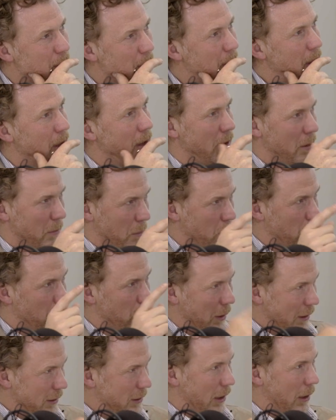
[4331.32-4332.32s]
So
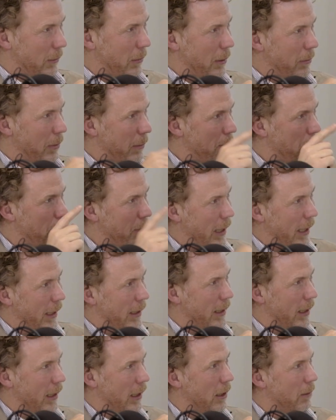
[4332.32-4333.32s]
once again, maybe
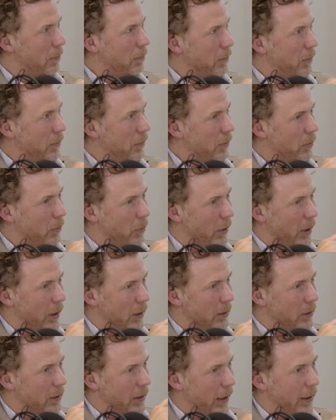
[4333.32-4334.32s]
backing up,
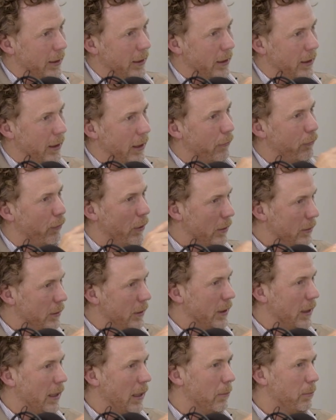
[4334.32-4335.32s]
when Jerker and I
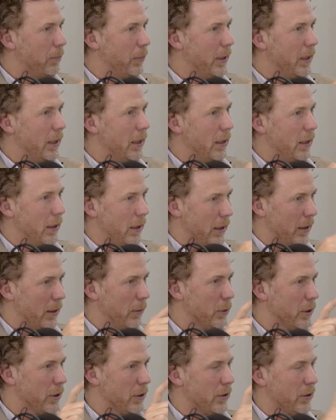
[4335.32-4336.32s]
founded the company,
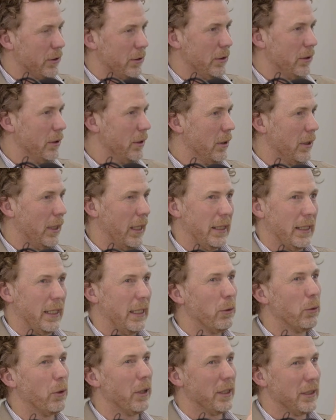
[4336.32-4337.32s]
it was like
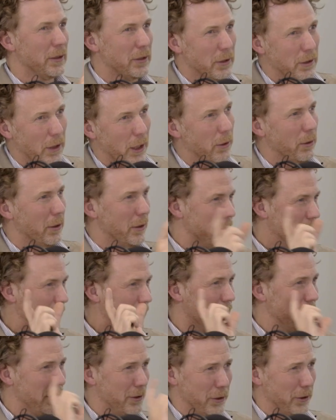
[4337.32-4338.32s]
he wanted to go
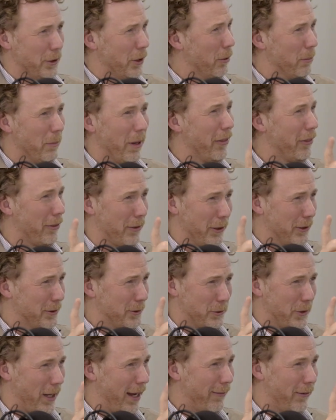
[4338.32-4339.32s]
on,
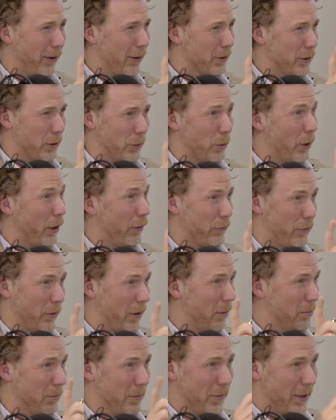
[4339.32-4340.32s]
month-long travels and work
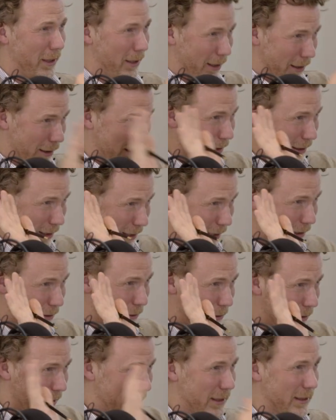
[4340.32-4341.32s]
from other
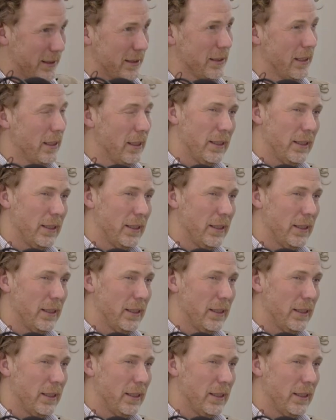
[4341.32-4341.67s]
countries.